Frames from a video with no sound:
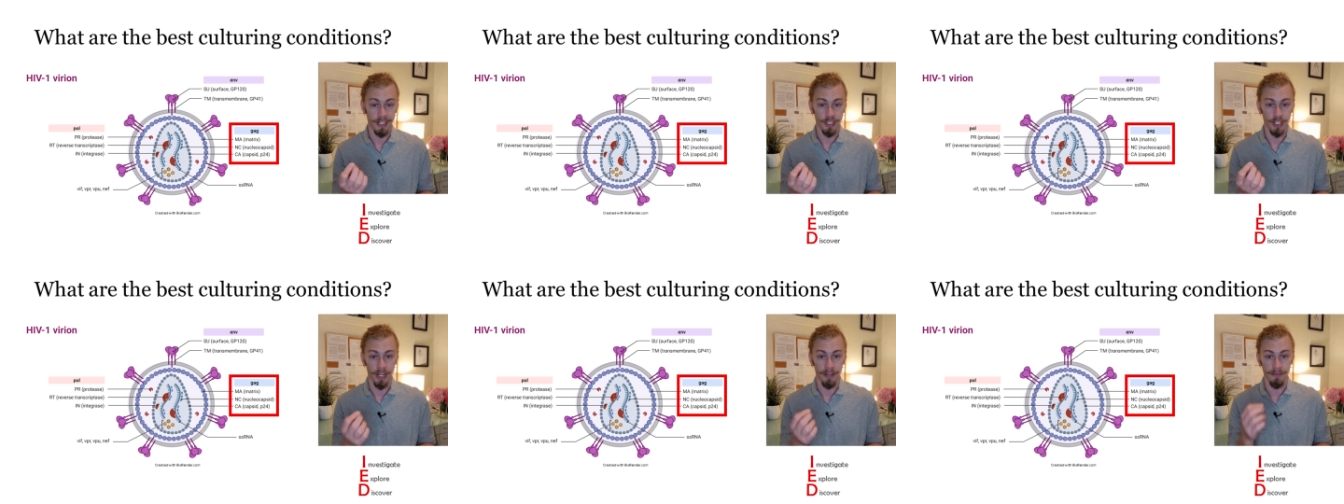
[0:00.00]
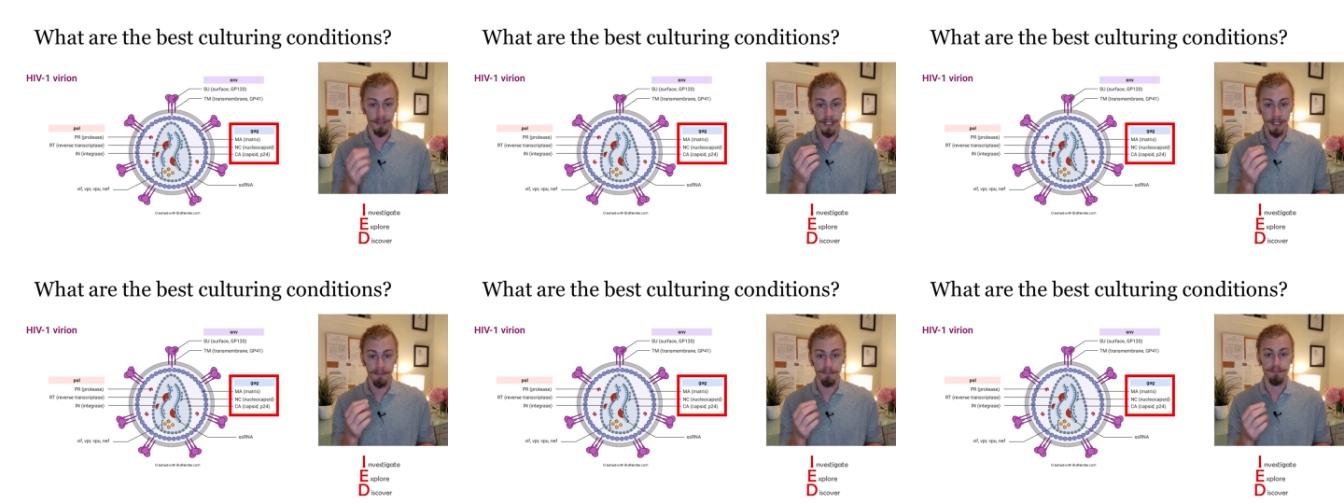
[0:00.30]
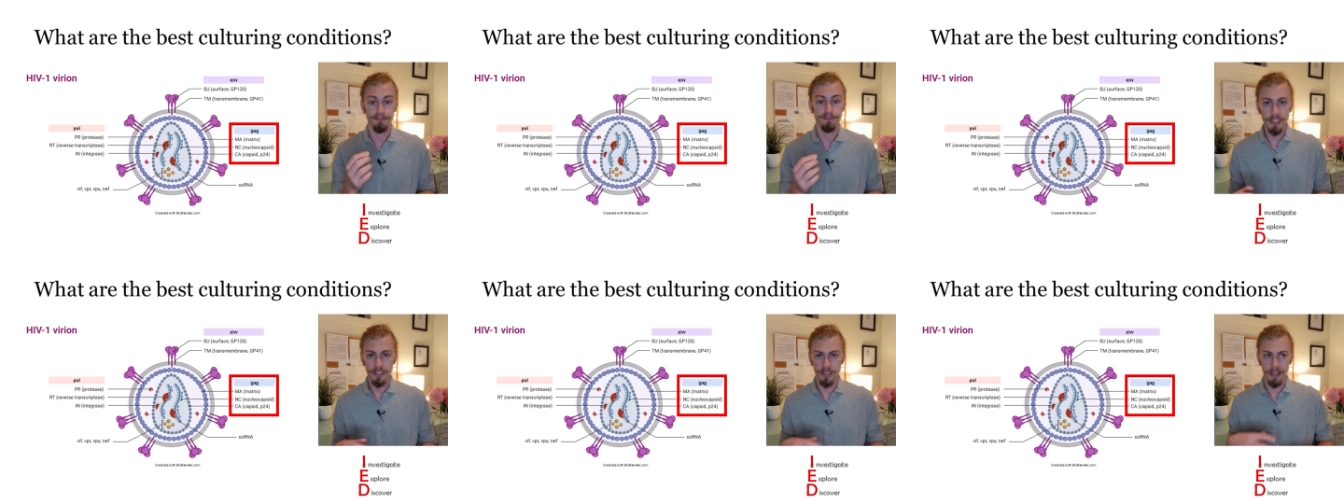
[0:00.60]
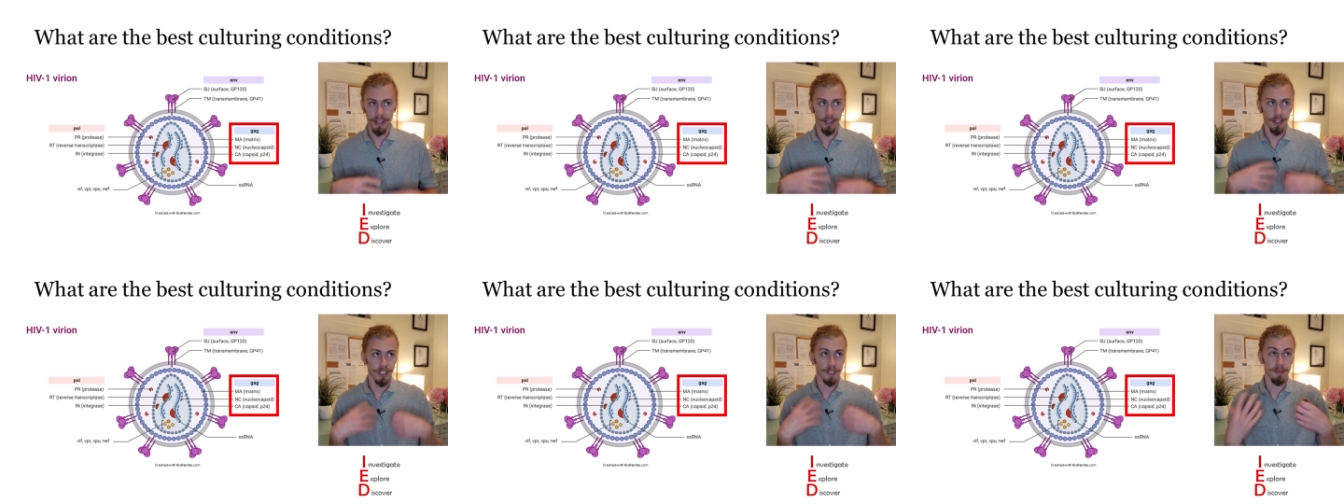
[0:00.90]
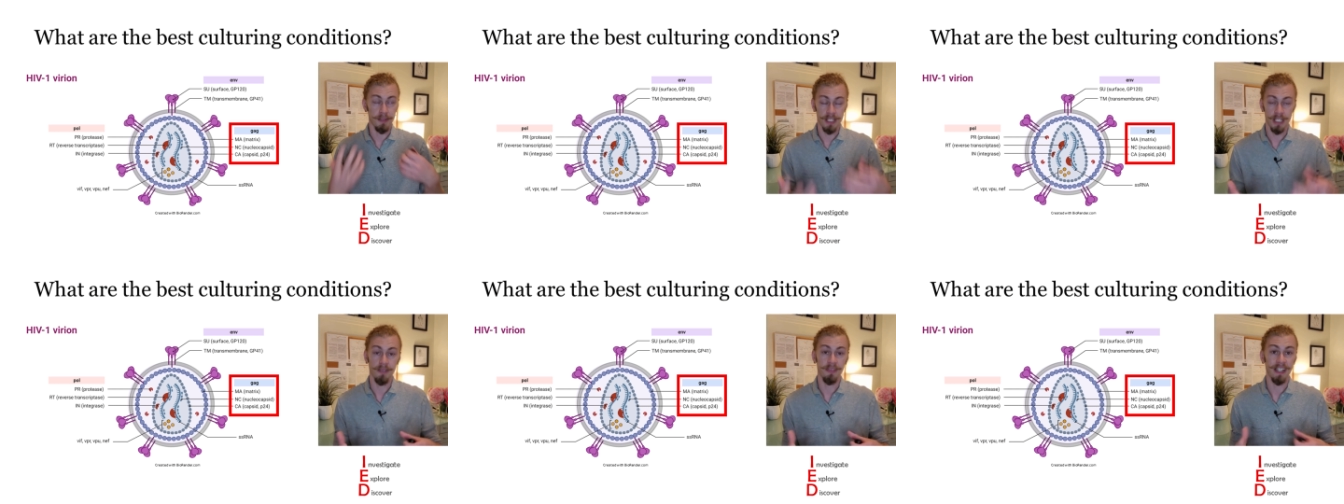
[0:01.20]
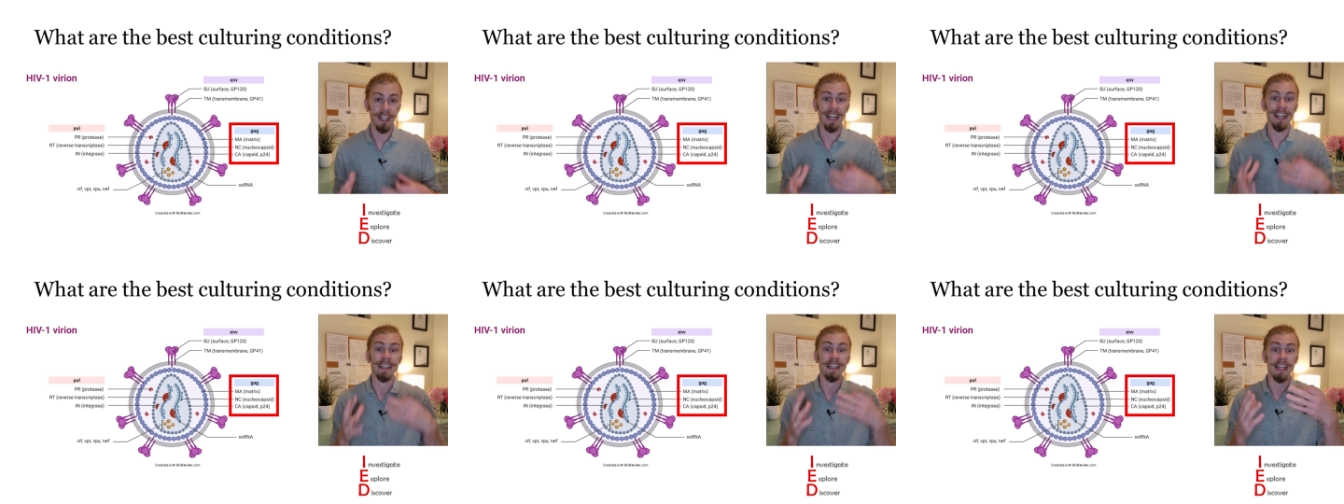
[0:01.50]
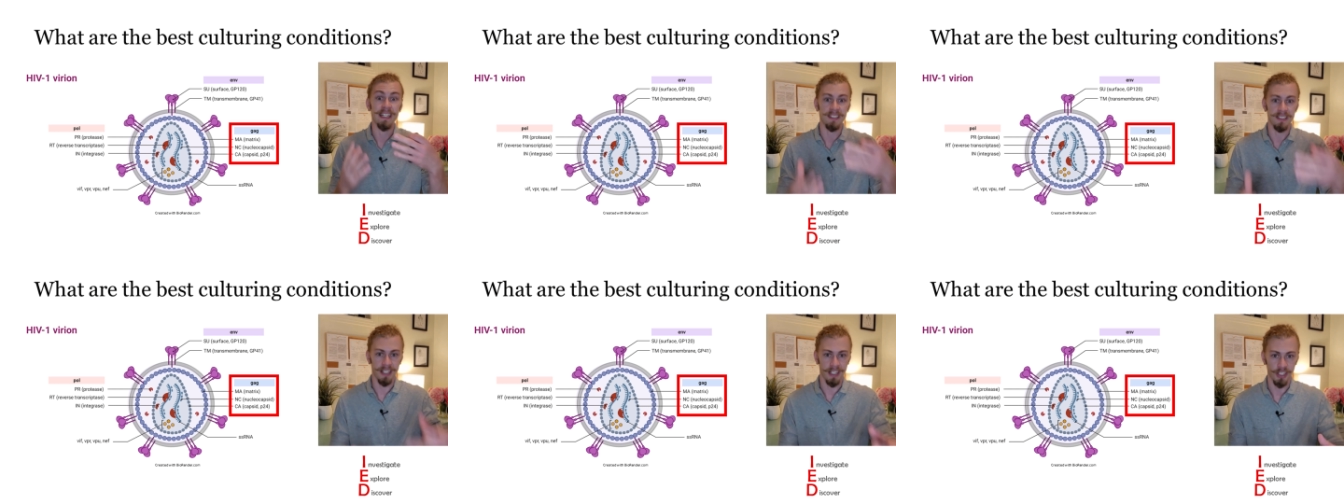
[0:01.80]
HIV, so they are specific
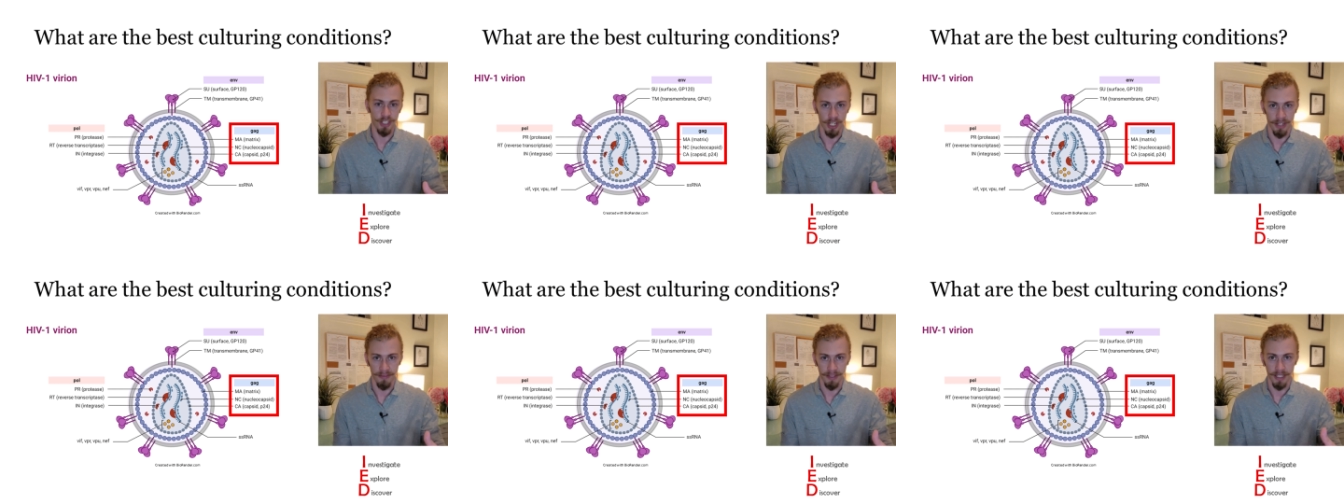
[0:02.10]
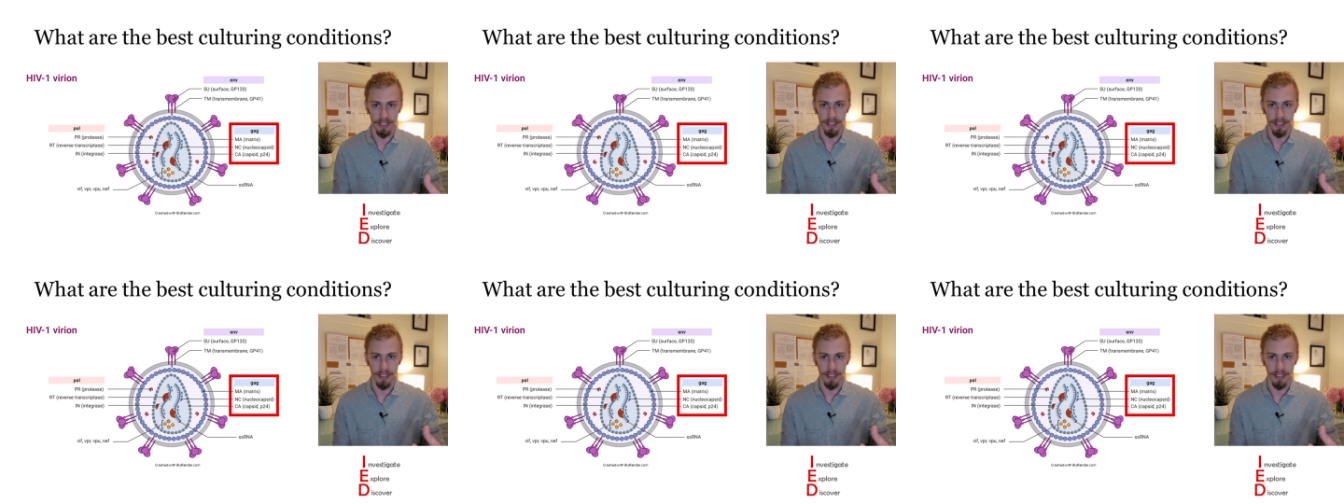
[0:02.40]
against HIV.